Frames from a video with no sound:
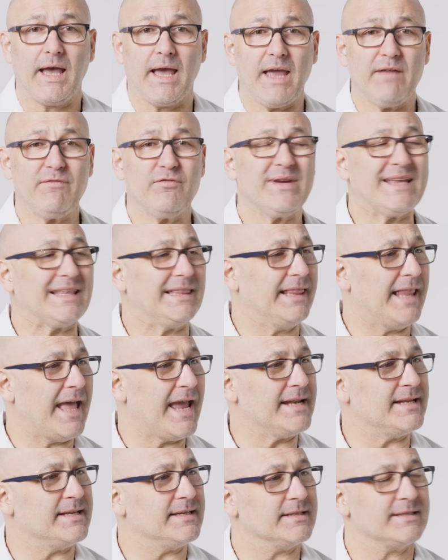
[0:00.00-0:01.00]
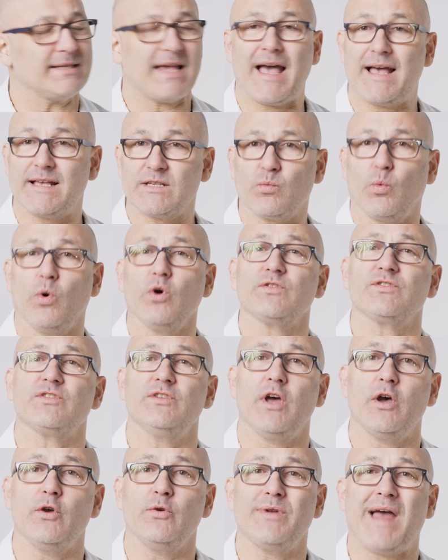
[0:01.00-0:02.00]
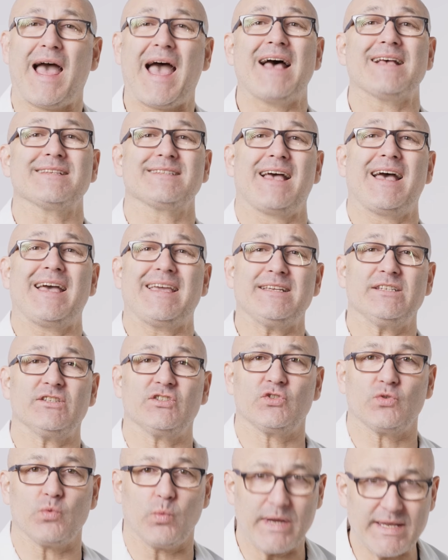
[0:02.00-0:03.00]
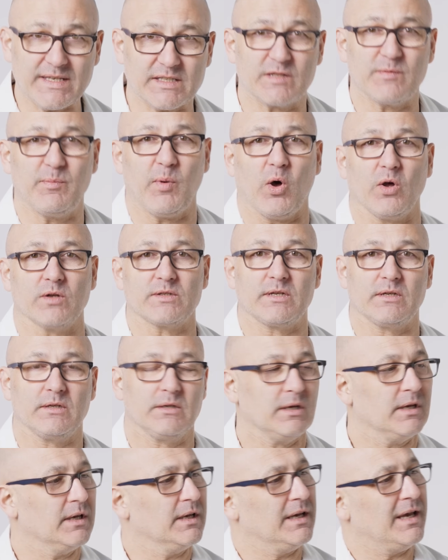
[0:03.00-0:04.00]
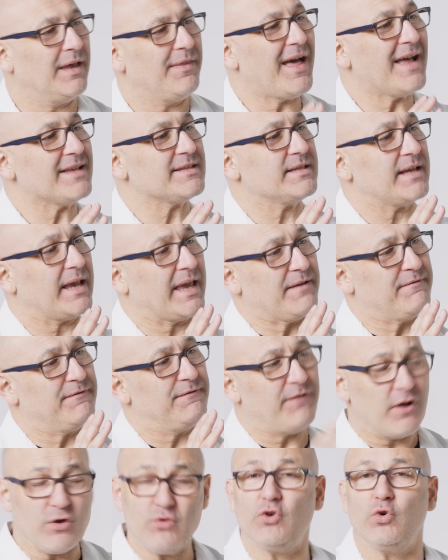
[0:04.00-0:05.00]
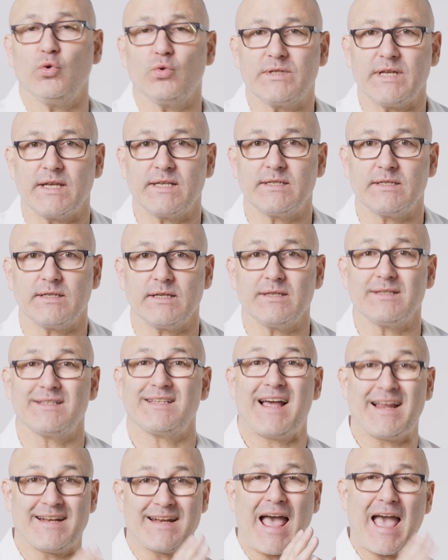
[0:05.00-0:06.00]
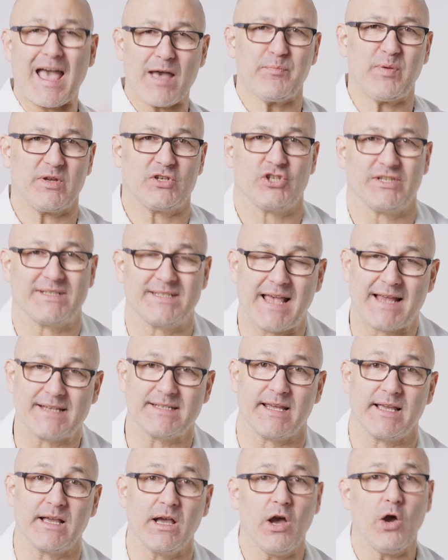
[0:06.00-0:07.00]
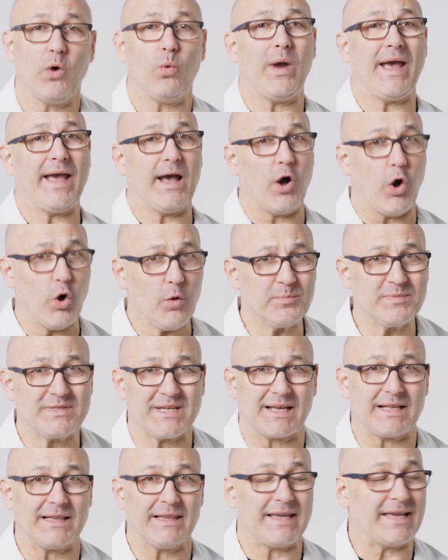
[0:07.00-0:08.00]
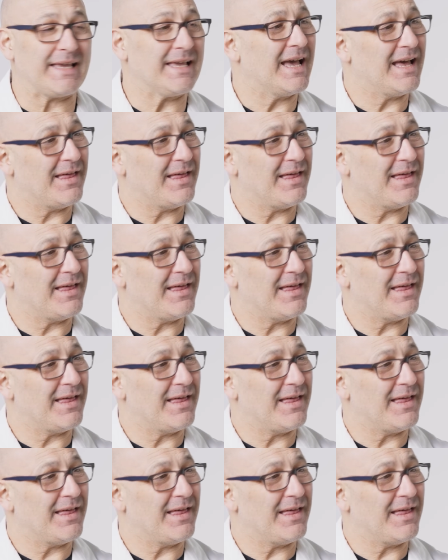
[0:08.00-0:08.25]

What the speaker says: Every lens has what's known as a sweet spot. That's a focal distance and aperture setting where optically